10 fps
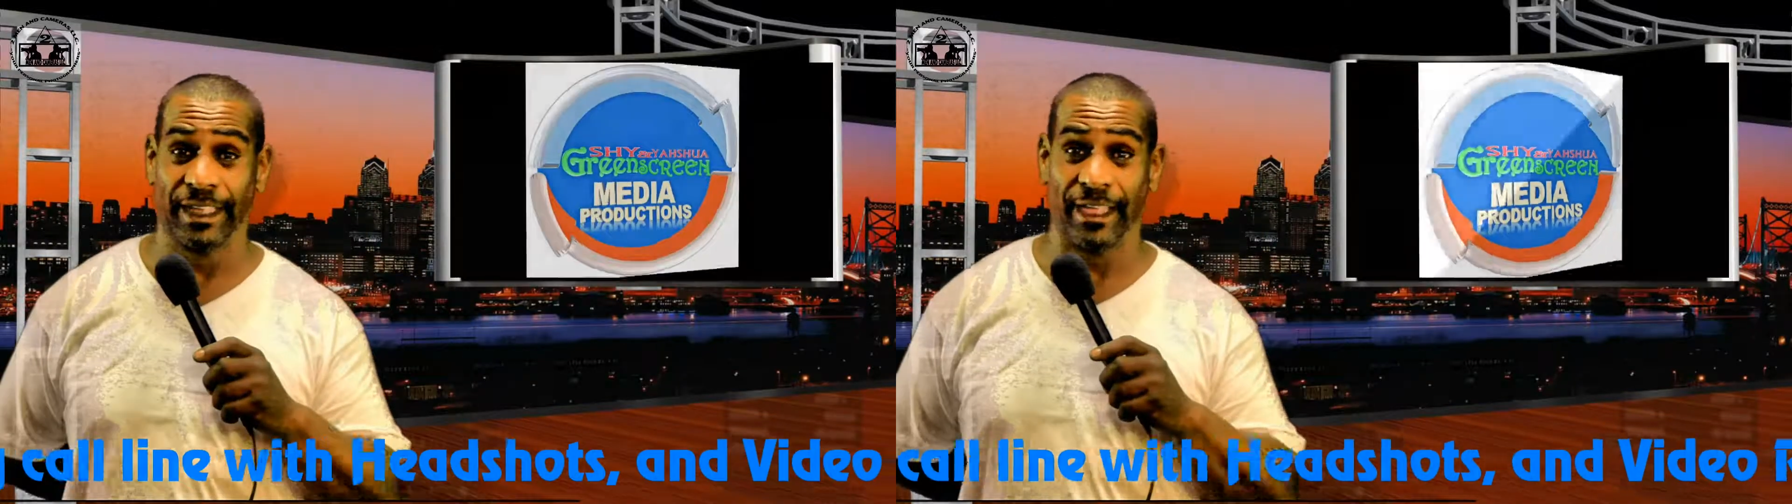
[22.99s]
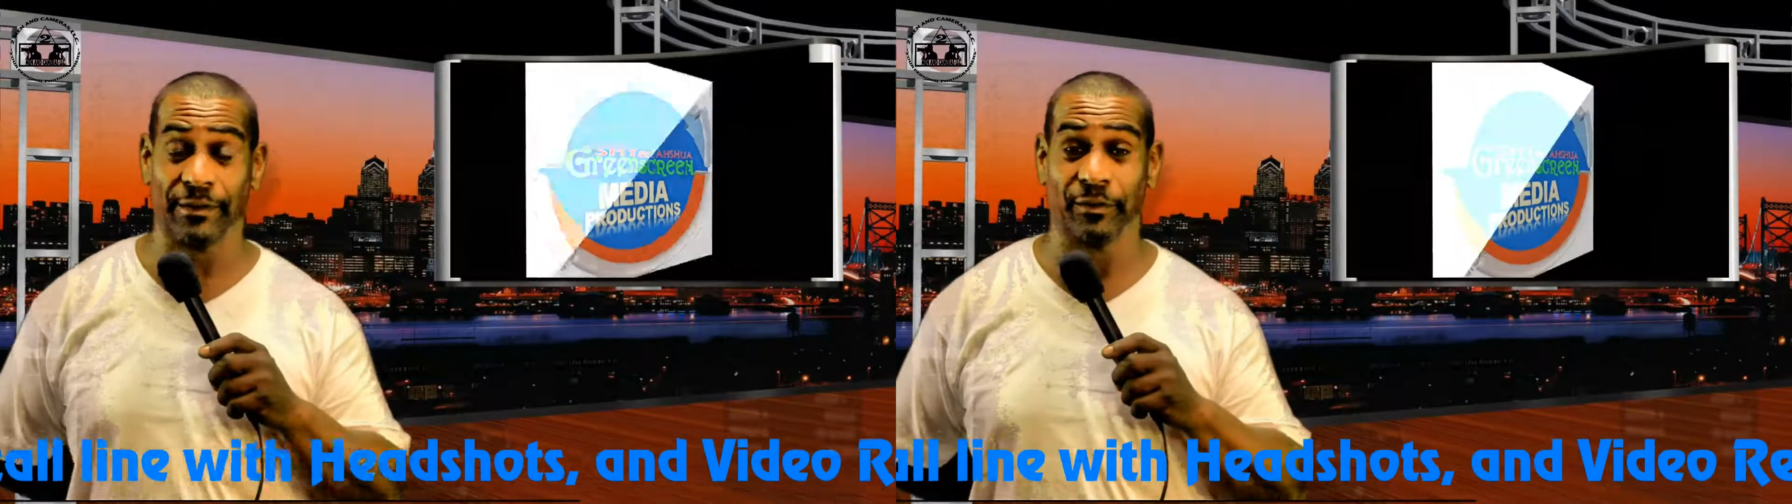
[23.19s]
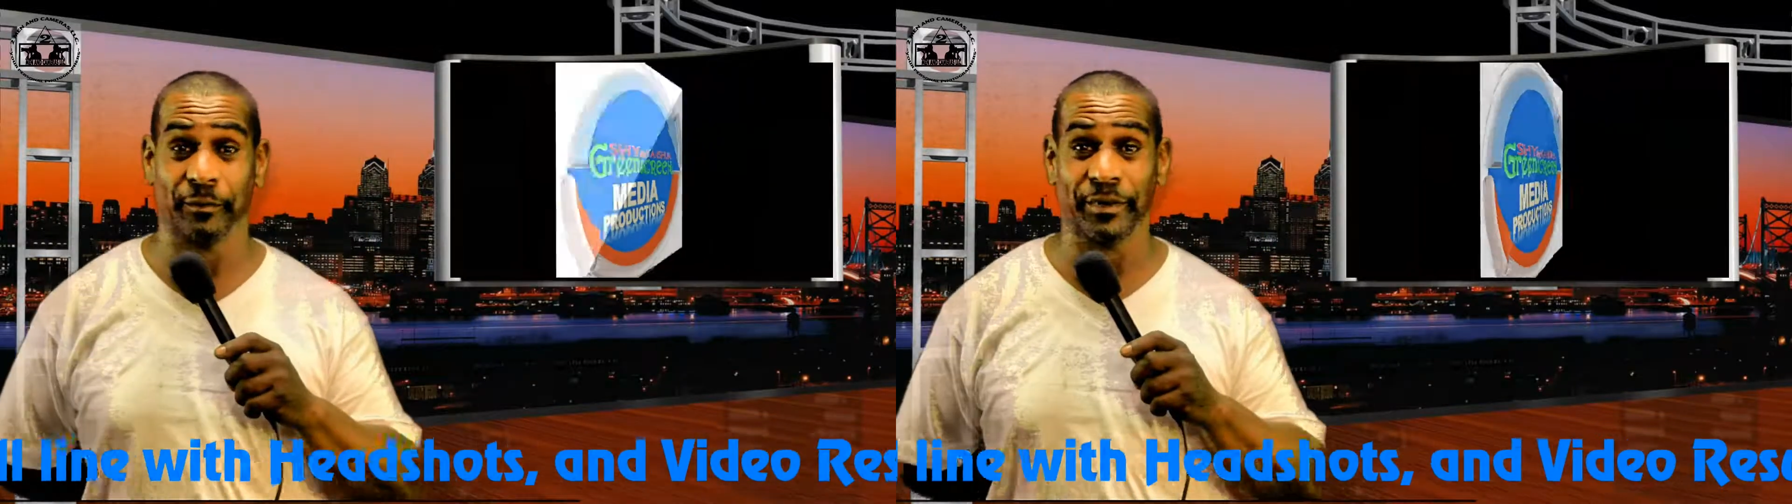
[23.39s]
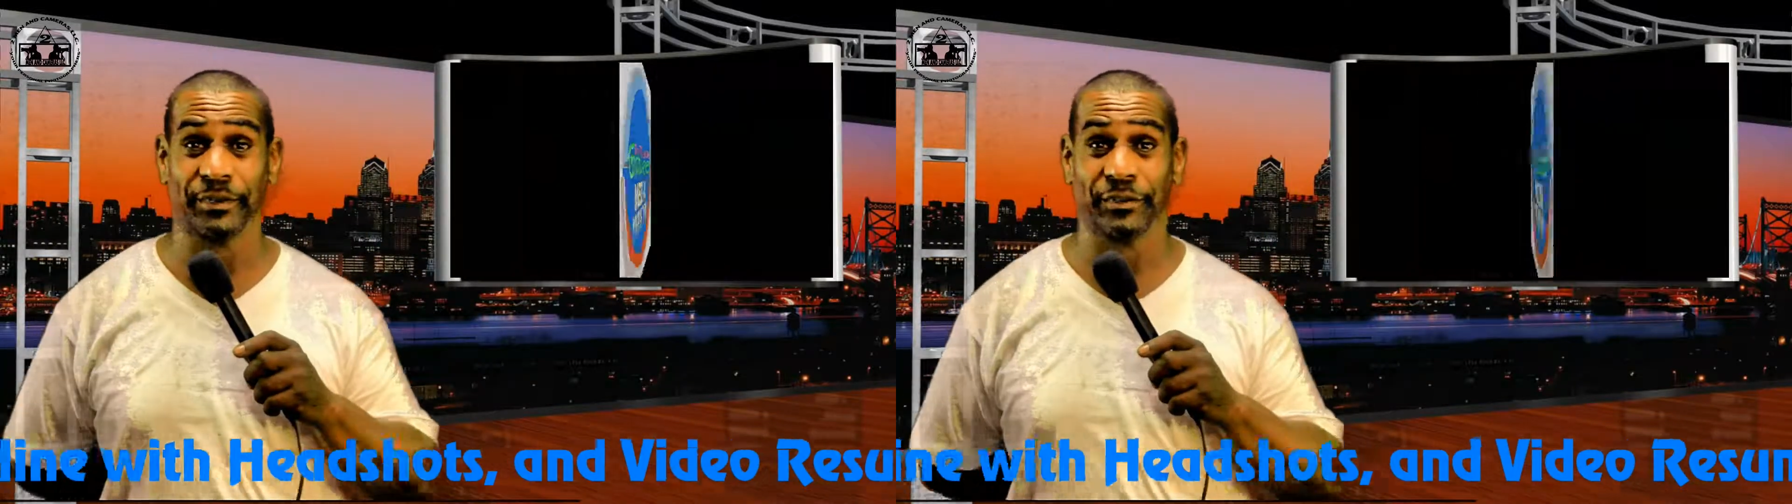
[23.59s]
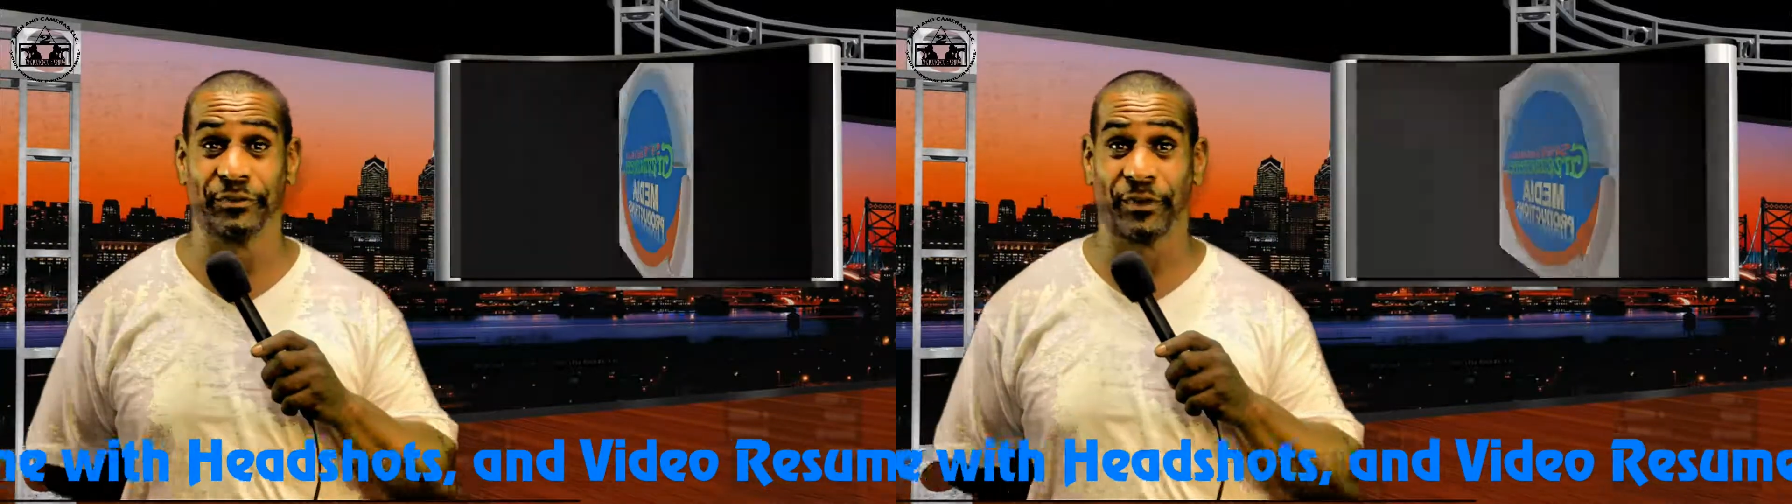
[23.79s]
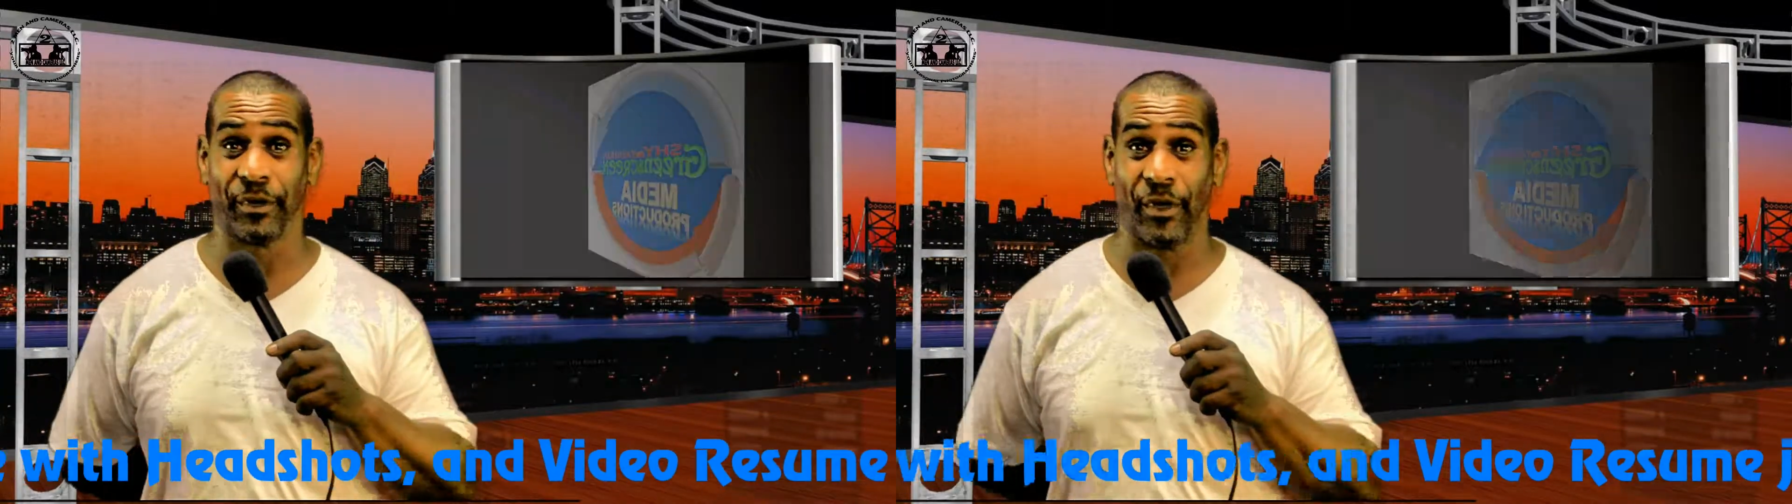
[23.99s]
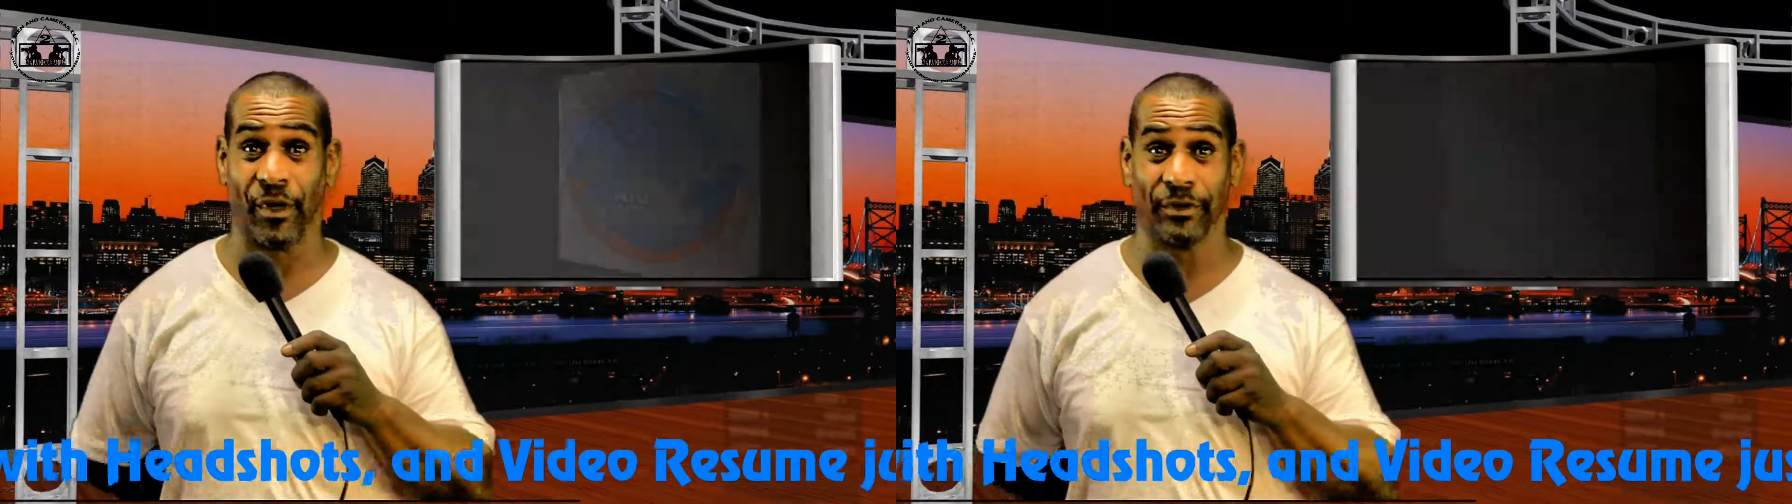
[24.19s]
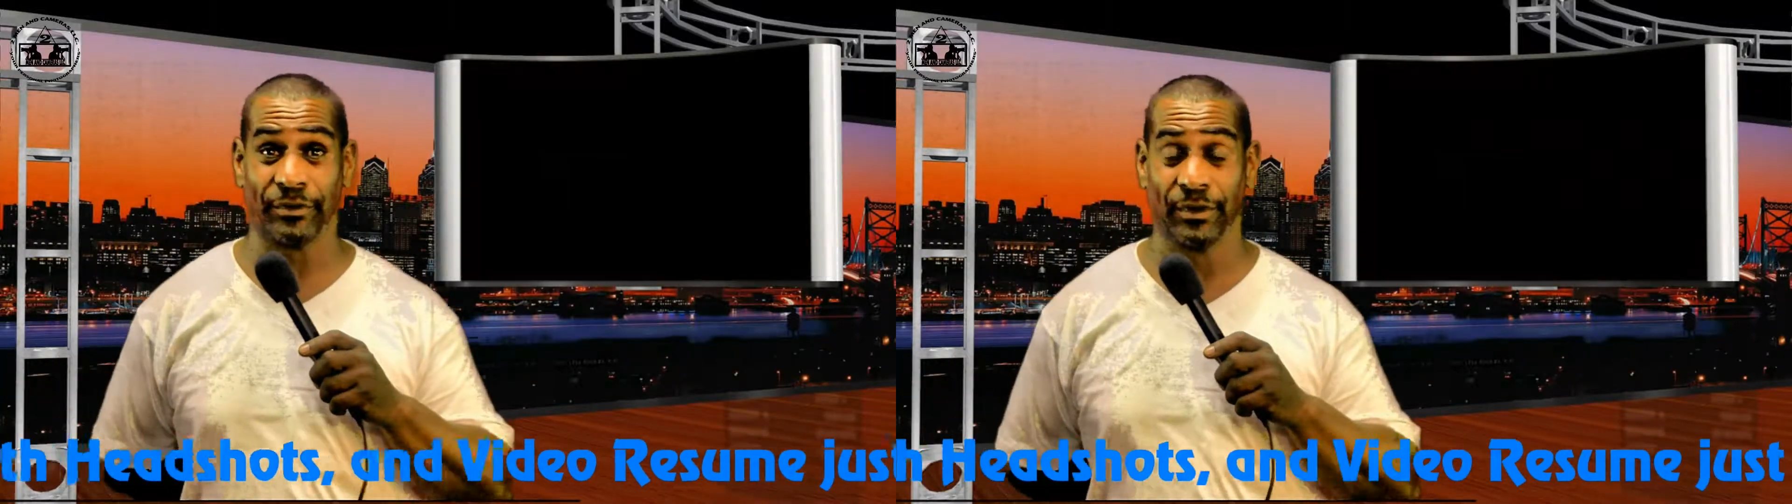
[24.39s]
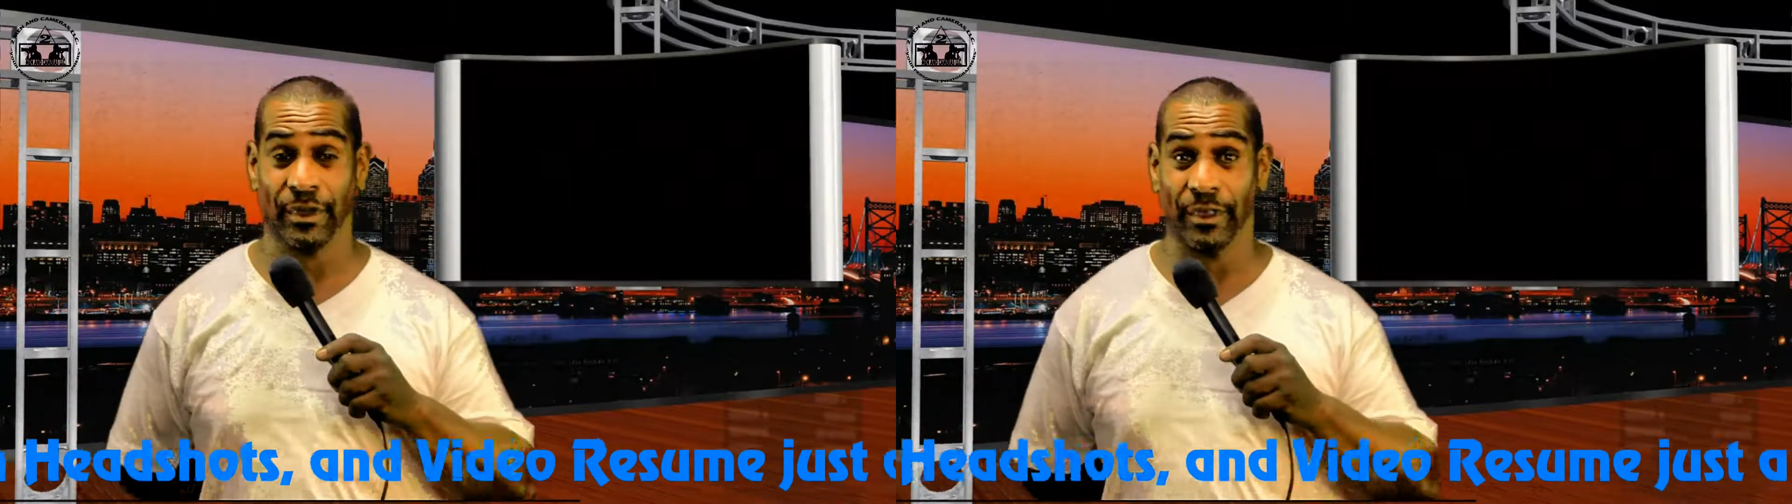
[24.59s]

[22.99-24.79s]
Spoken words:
I do emissions for cars.